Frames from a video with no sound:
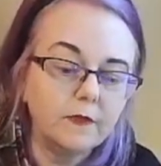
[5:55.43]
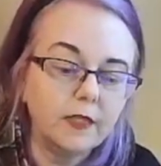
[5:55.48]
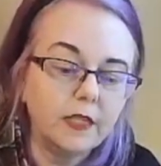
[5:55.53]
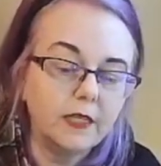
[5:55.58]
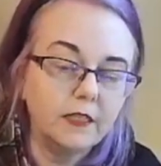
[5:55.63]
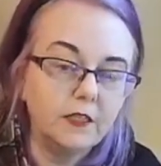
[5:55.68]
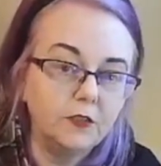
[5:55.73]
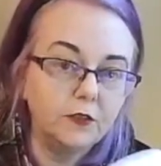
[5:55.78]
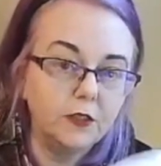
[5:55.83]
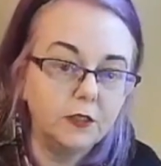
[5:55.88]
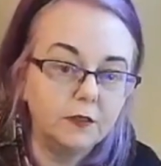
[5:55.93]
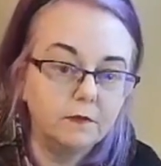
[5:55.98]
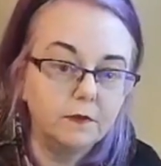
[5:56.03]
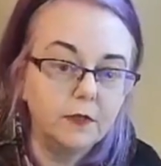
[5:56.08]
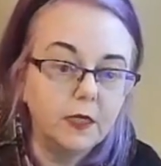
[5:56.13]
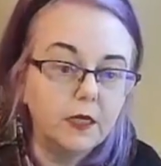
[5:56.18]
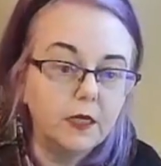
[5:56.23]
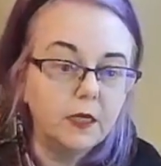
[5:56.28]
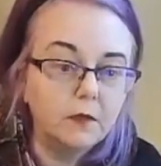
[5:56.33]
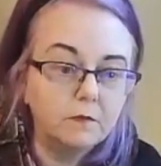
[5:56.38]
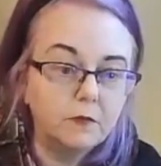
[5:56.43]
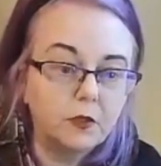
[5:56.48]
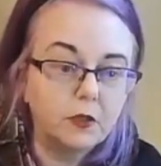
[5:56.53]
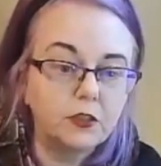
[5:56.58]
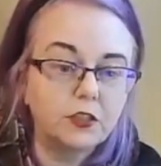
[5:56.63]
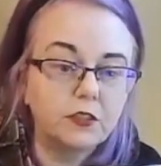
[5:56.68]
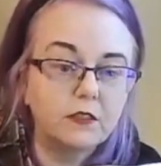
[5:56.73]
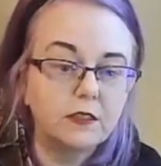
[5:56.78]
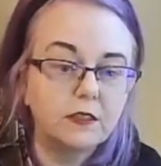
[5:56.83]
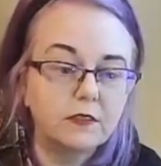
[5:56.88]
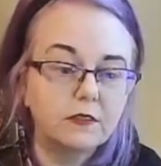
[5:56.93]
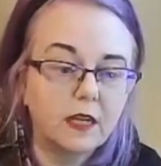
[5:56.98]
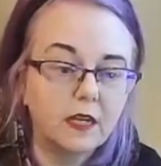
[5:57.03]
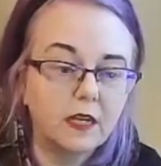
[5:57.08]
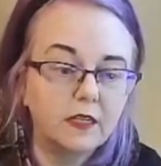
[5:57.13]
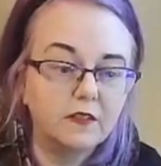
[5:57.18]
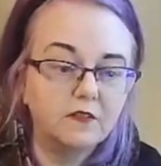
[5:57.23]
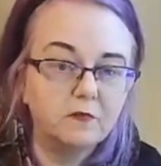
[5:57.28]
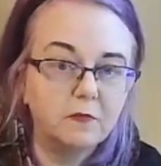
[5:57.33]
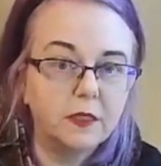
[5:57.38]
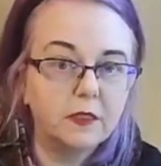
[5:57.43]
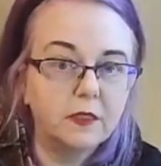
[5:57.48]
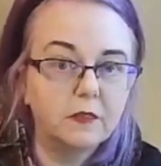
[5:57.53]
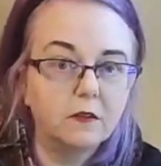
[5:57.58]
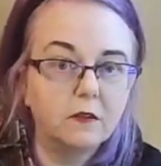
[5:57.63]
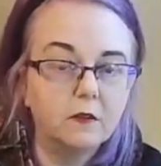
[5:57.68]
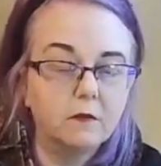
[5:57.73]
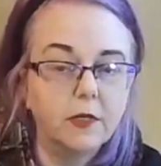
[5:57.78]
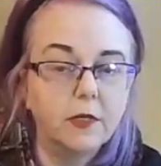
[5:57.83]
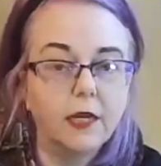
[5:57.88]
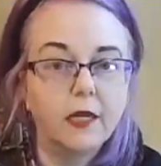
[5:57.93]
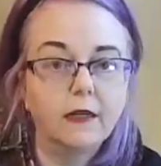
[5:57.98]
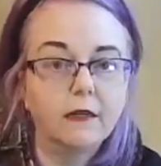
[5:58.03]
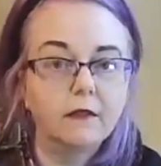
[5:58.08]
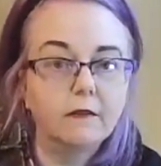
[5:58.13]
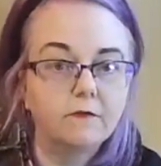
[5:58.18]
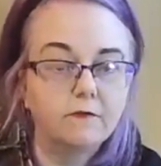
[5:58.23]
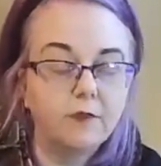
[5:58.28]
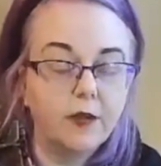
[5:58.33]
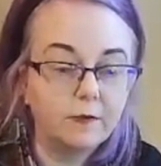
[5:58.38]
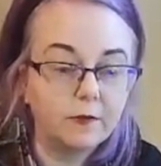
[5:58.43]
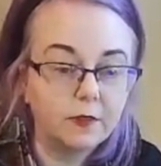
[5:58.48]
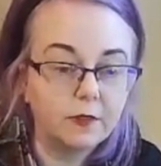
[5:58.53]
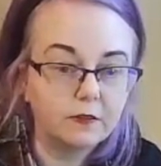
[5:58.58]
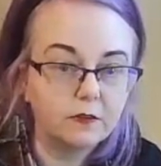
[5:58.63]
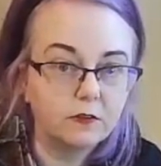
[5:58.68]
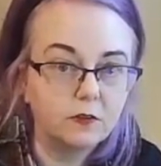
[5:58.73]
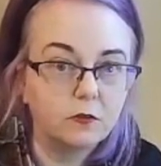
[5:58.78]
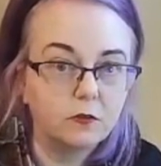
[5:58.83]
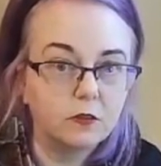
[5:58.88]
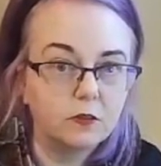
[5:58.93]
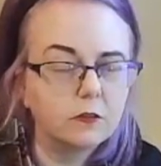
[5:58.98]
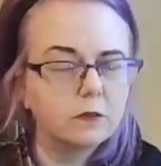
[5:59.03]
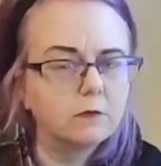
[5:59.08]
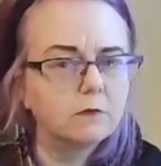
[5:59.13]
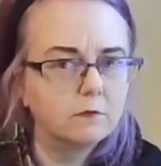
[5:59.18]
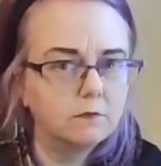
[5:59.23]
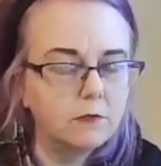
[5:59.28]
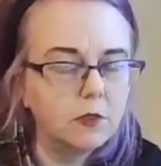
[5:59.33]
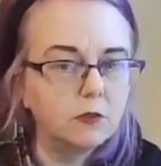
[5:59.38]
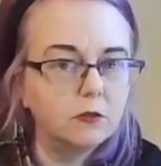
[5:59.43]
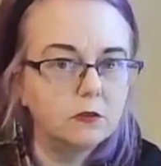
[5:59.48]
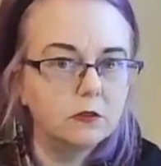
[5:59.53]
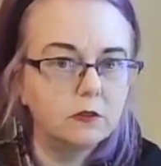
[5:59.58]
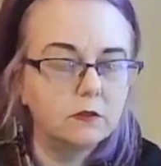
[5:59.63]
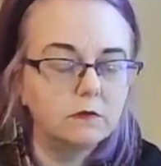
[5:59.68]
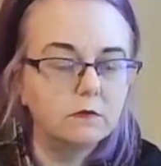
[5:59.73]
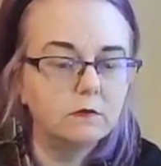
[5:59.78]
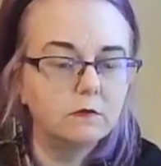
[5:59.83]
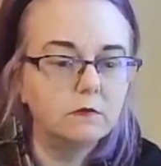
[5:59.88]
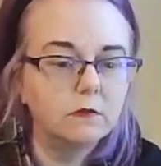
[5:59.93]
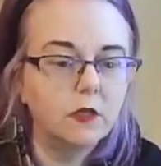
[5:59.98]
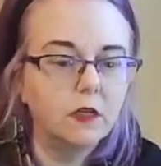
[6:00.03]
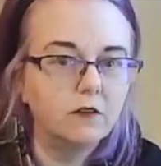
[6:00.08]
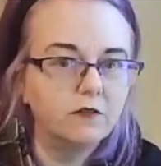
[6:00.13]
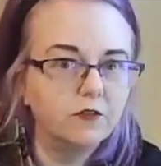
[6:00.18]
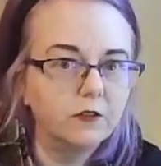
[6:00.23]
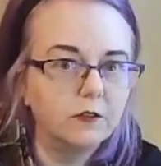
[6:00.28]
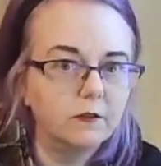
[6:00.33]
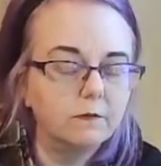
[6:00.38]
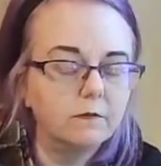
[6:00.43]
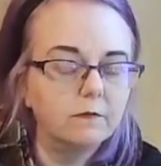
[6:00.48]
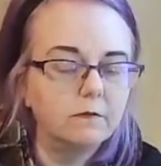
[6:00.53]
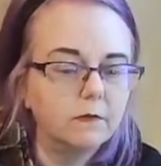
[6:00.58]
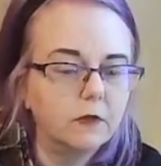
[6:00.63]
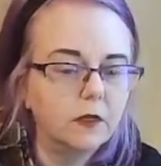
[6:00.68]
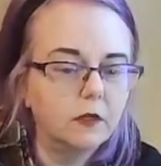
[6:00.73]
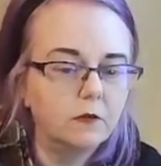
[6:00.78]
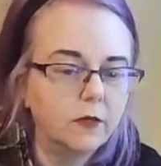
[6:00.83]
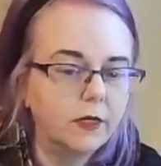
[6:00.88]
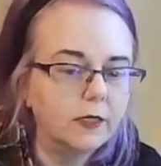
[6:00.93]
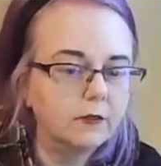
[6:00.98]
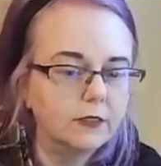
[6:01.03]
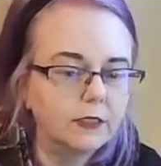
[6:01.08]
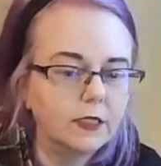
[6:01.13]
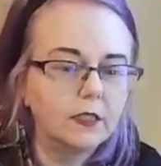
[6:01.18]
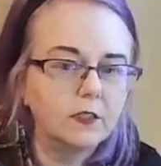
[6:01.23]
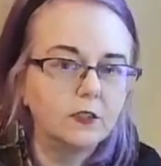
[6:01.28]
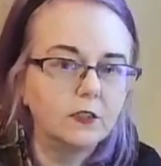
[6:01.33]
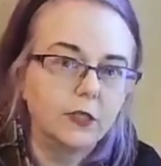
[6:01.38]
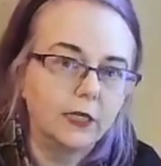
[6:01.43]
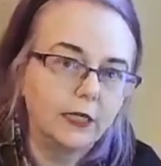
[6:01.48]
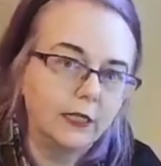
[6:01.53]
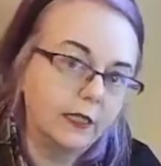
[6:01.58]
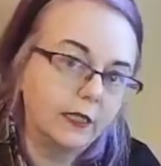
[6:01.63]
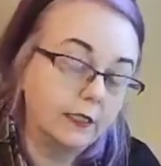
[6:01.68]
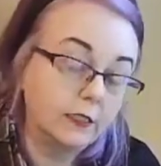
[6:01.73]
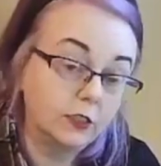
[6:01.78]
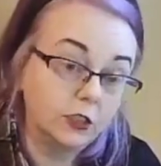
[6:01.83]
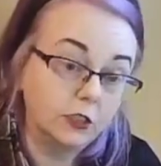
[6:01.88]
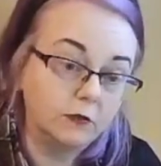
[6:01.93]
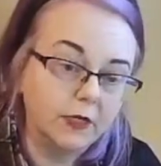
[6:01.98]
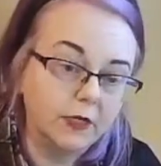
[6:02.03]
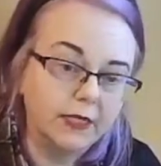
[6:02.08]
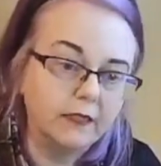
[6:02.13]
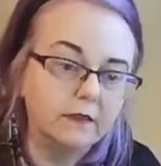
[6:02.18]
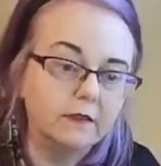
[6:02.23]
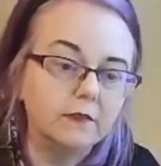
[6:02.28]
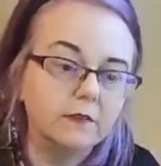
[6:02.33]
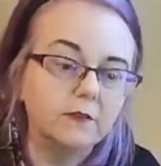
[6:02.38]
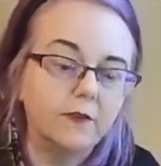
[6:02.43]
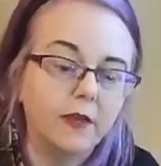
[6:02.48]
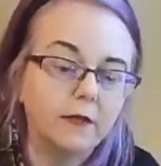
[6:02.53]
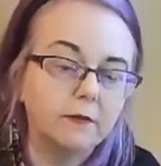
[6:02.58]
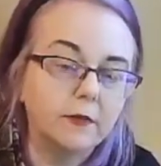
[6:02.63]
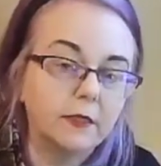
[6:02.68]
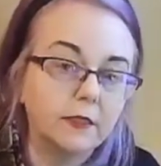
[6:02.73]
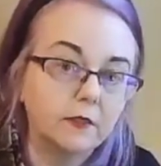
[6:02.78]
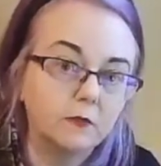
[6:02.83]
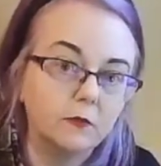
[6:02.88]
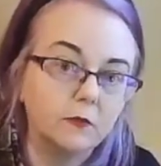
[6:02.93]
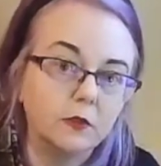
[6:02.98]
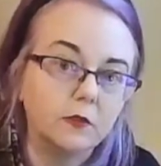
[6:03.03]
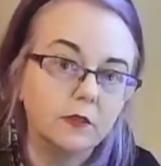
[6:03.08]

and you can purchase this kind of buckram at fabric stores, most of them around the country, like Joann's Fabrics will